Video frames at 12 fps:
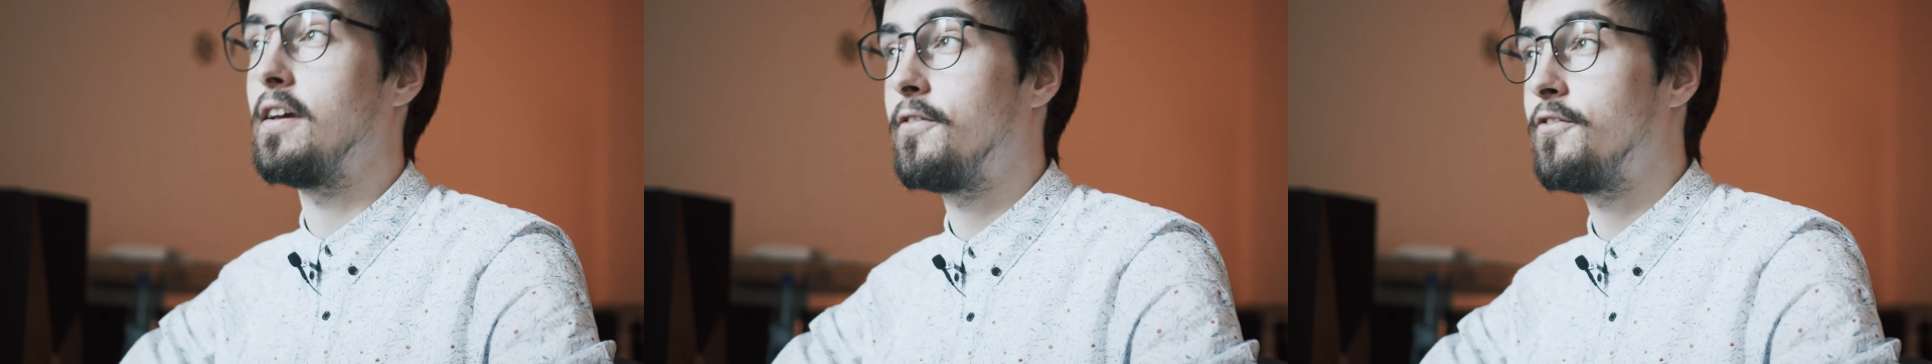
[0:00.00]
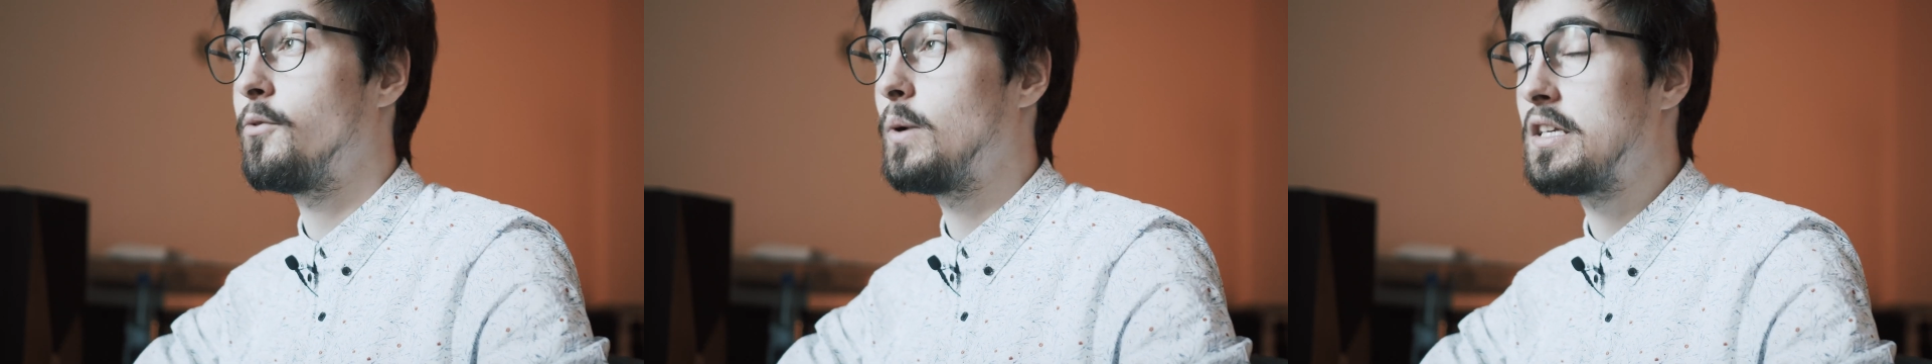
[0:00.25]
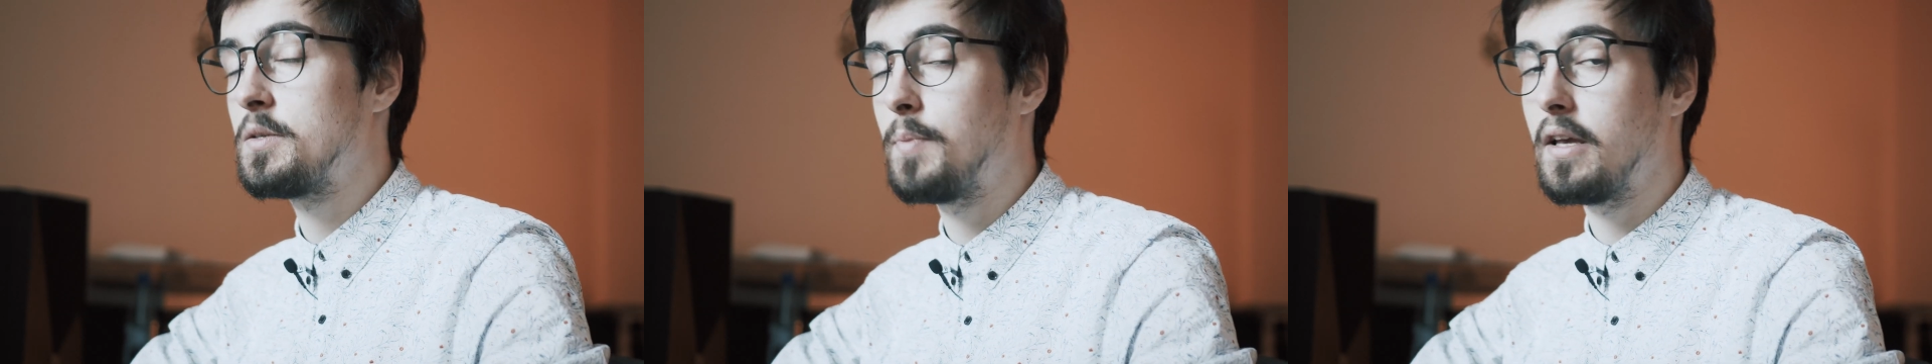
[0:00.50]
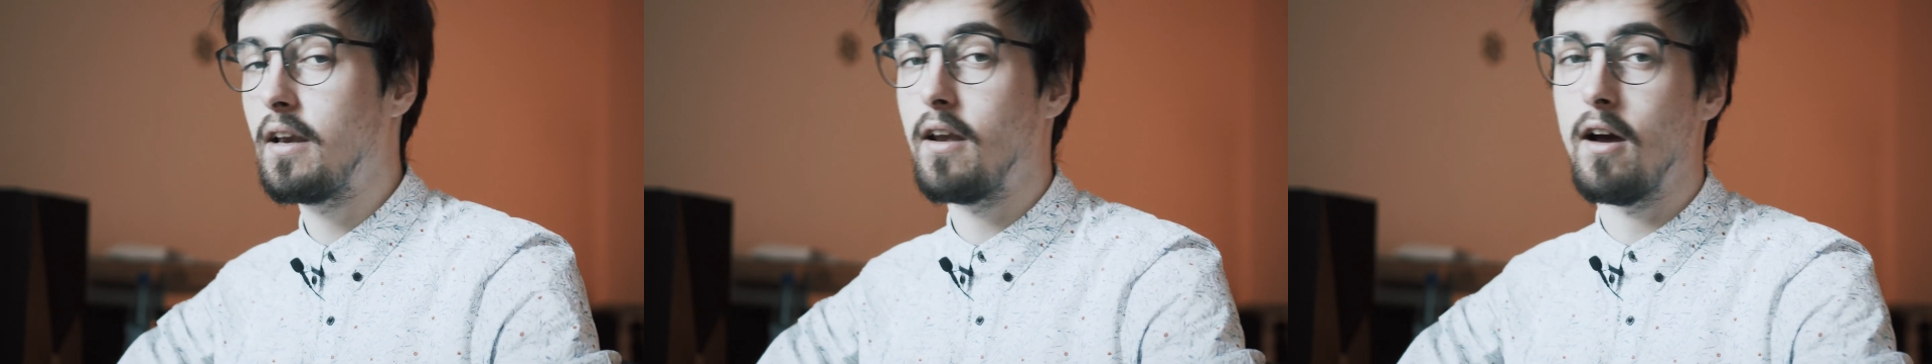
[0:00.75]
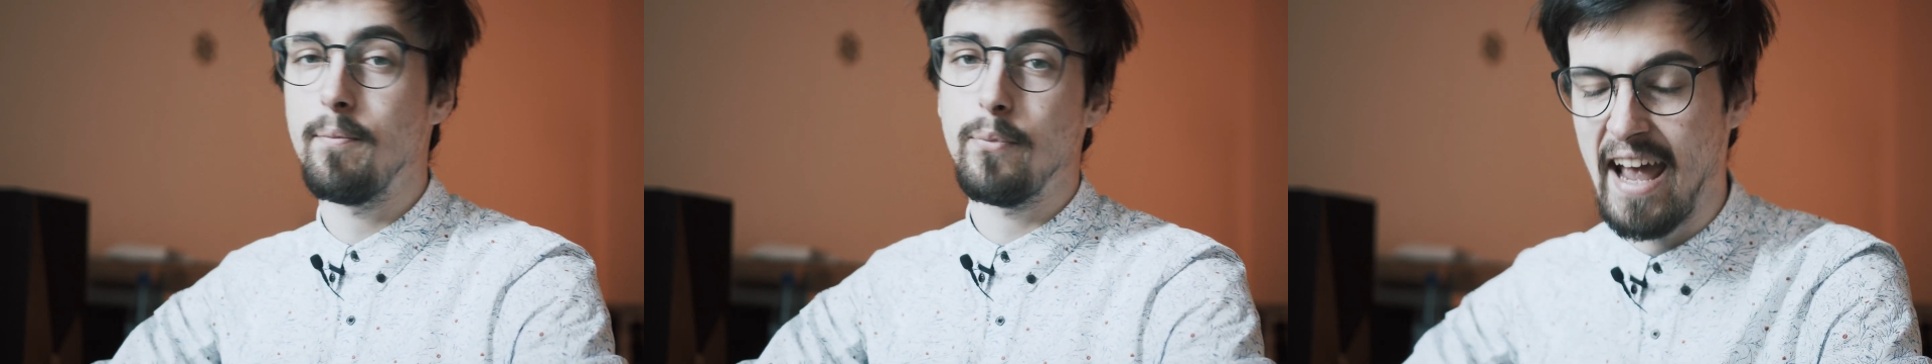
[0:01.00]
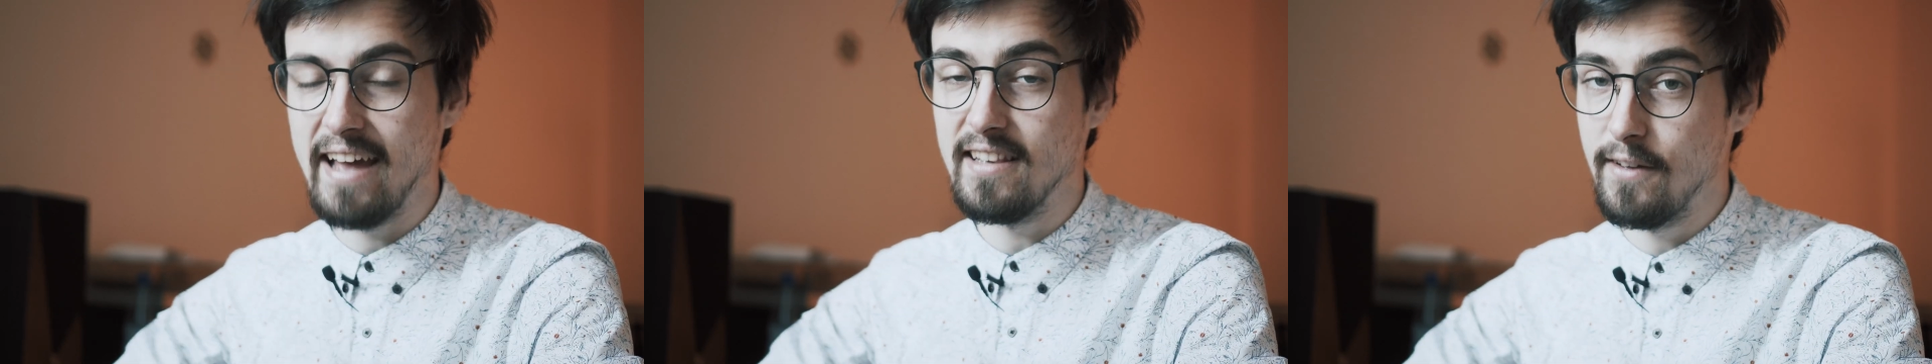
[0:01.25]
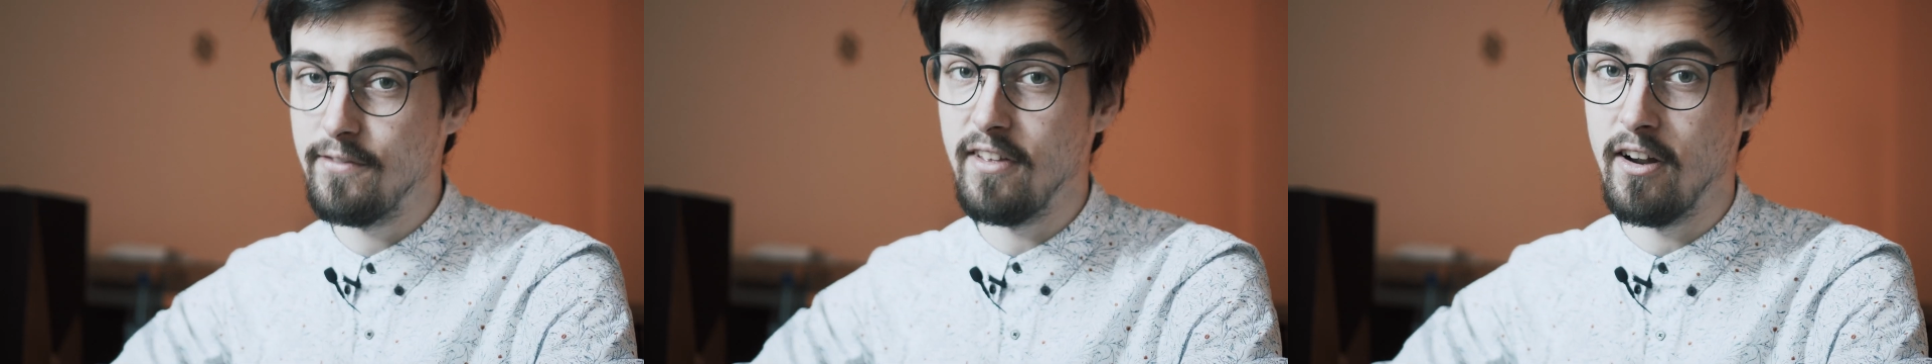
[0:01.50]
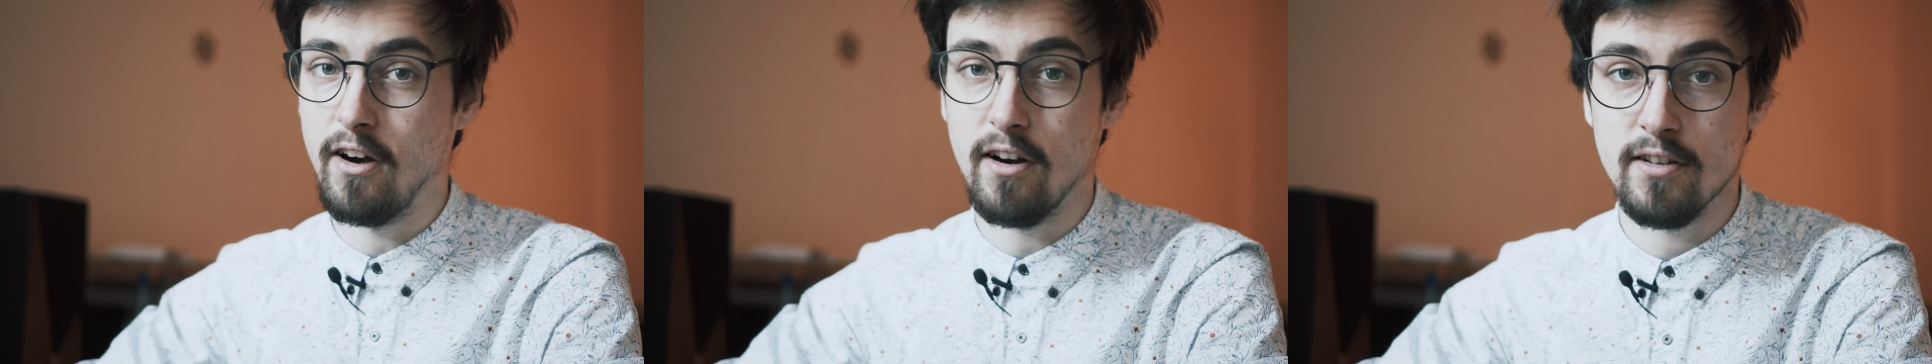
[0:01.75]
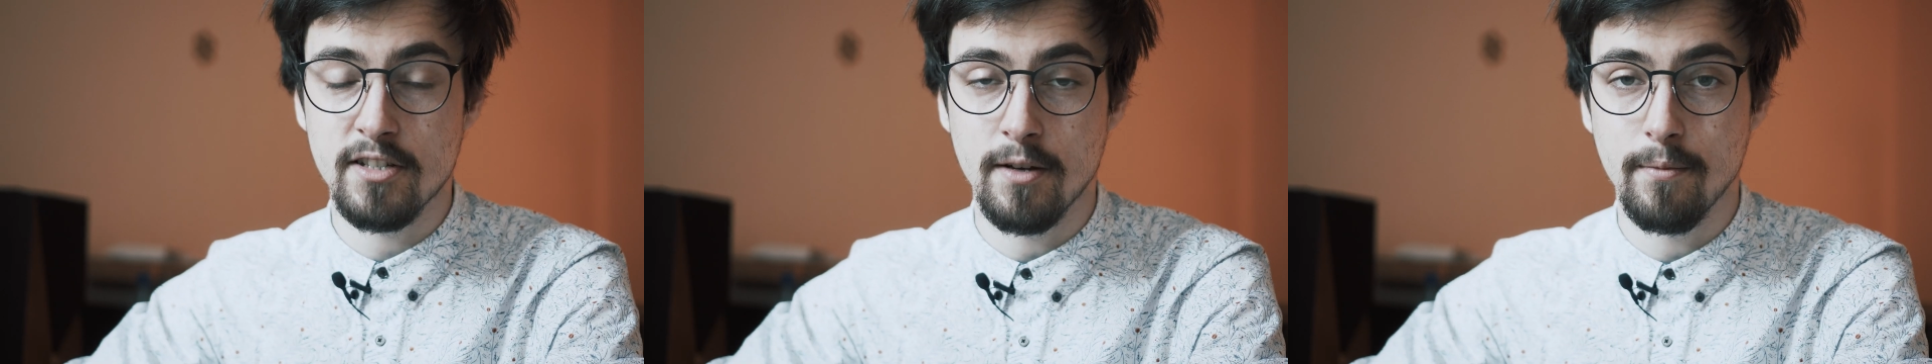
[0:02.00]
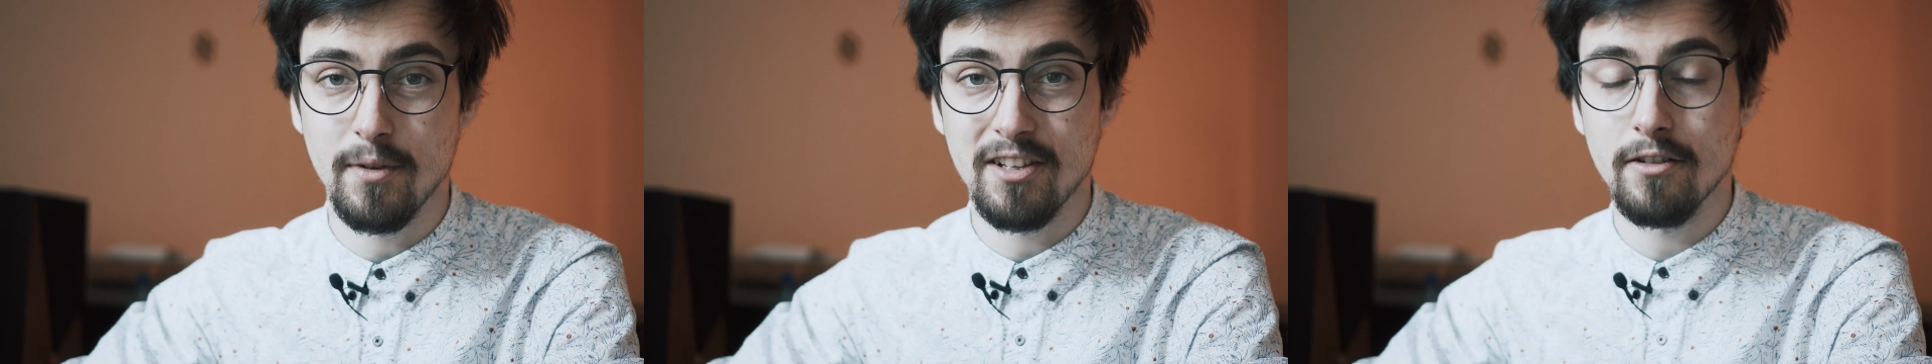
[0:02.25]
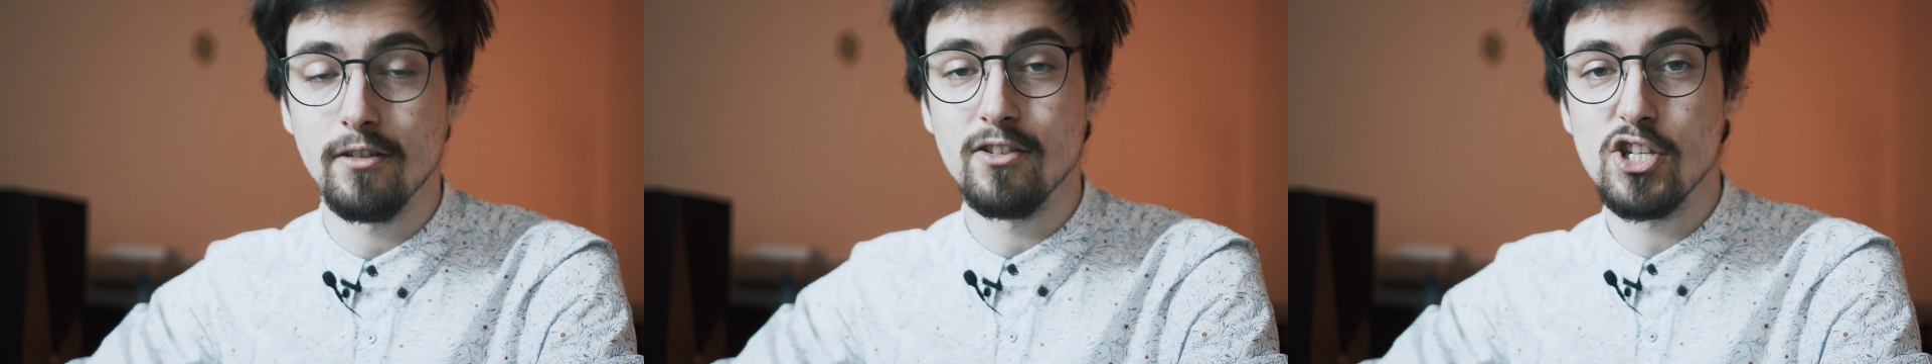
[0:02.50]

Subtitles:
if we speed it up and if there are some little